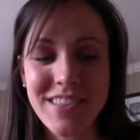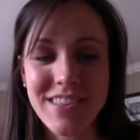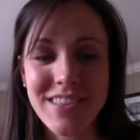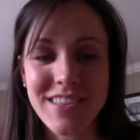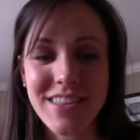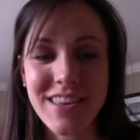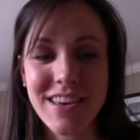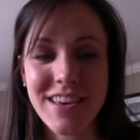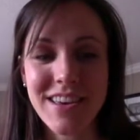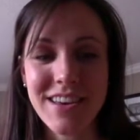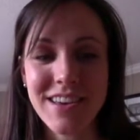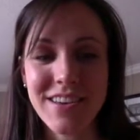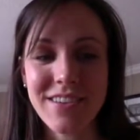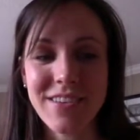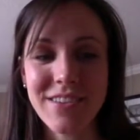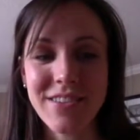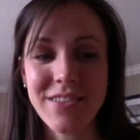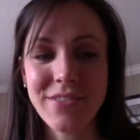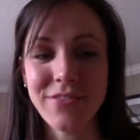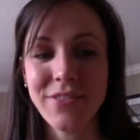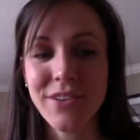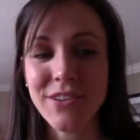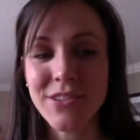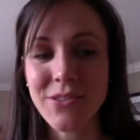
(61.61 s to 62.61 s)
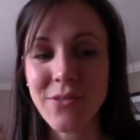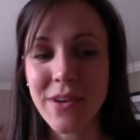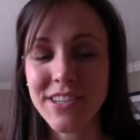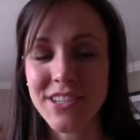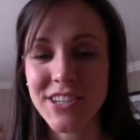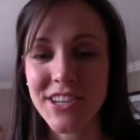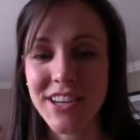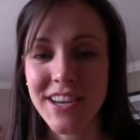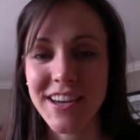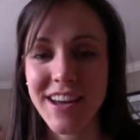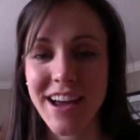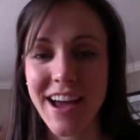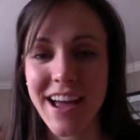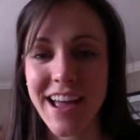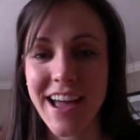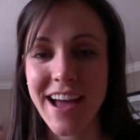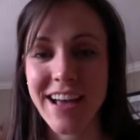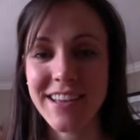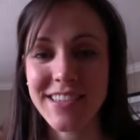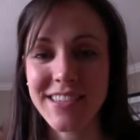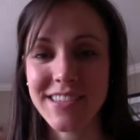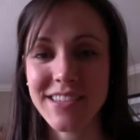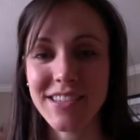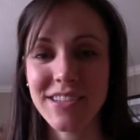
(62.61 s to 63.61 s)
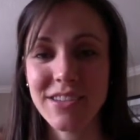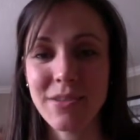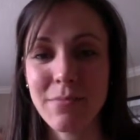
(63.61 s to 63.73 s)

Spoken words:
The first question I asked